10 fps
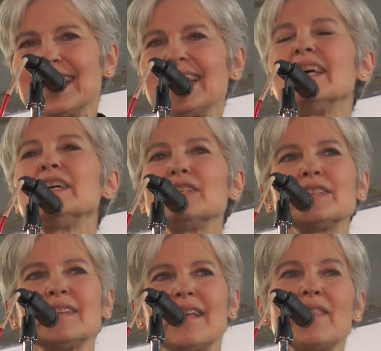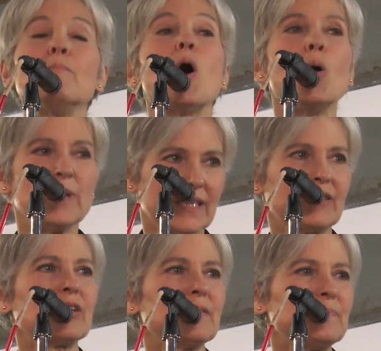is the
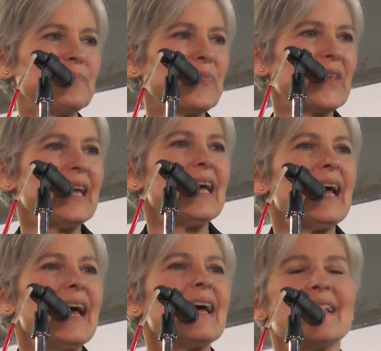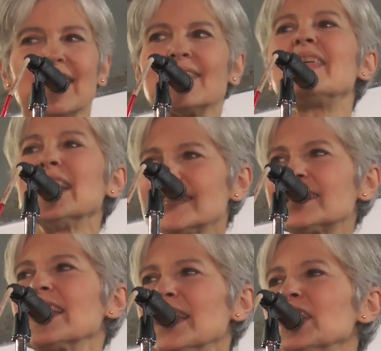moment. Yeah. Yeah.
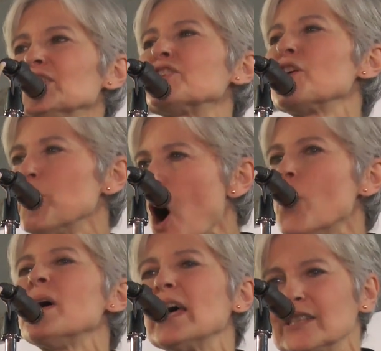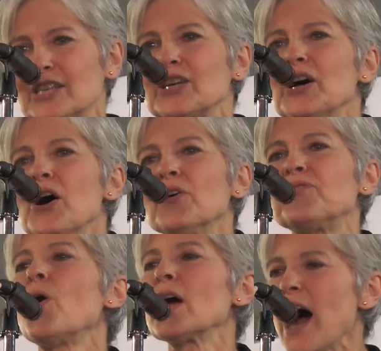This is the moment
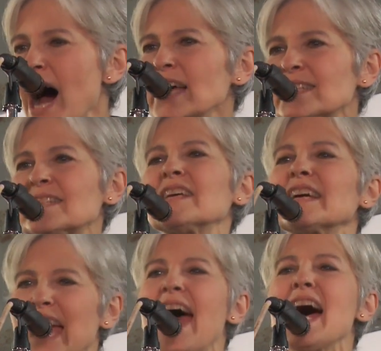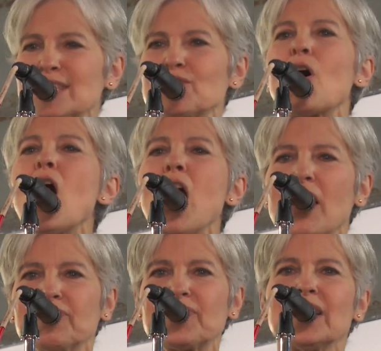for us to cast
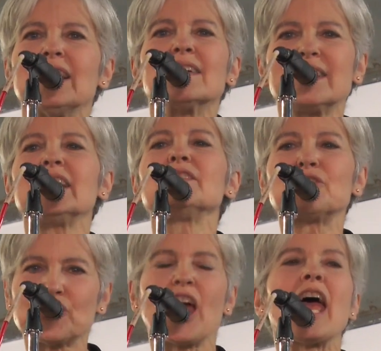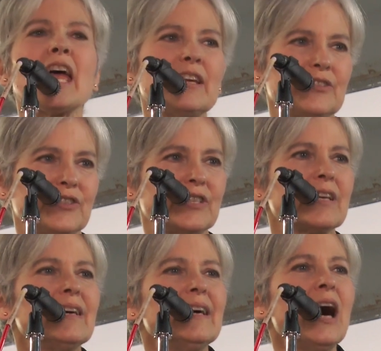off these
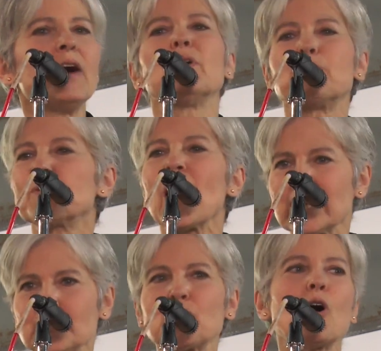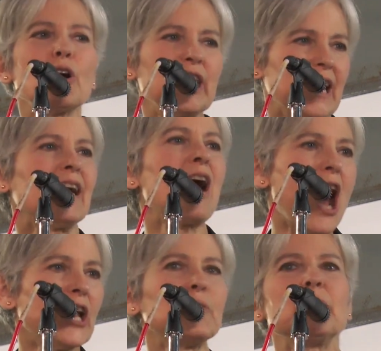chains of a predatory
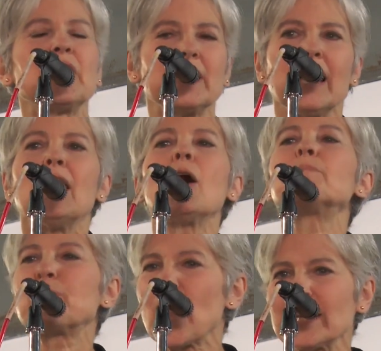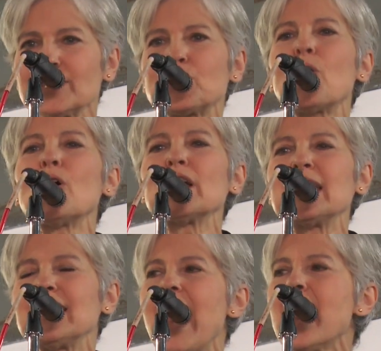economy, a
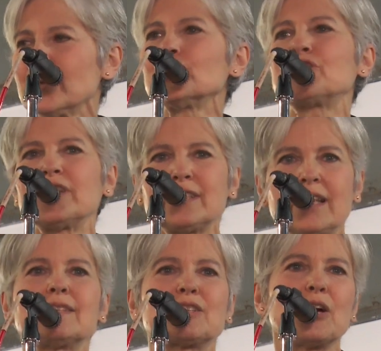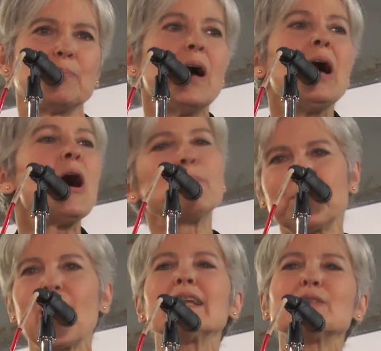predatory energy system, a
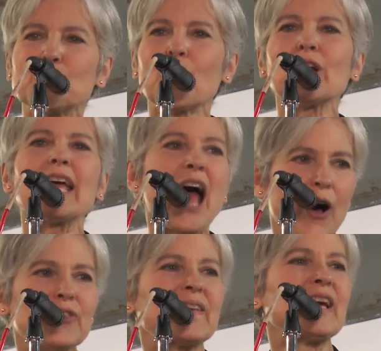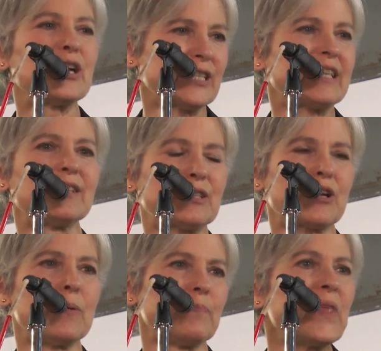predatory healthcare
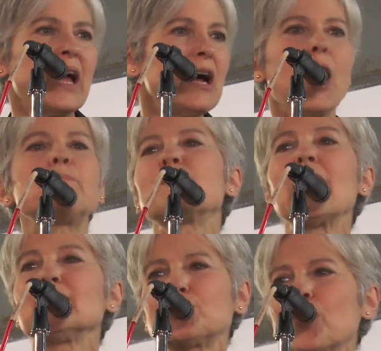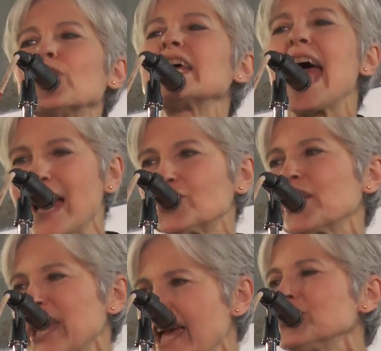system, a predatory
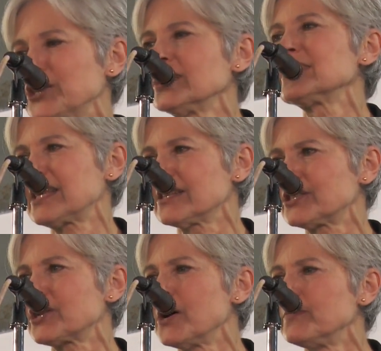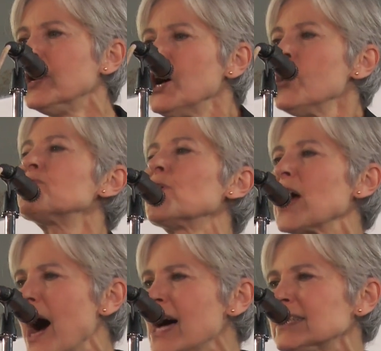education system, for
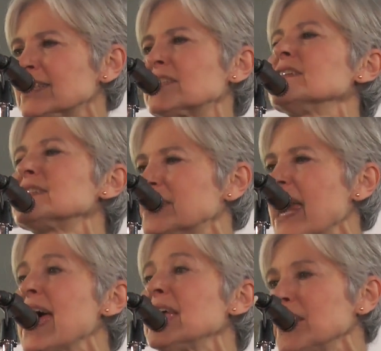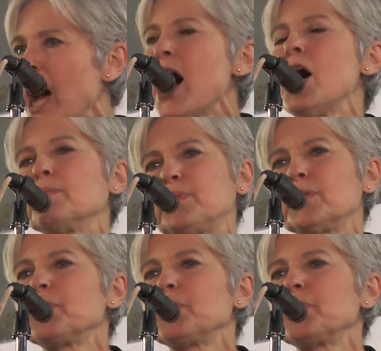us to stand up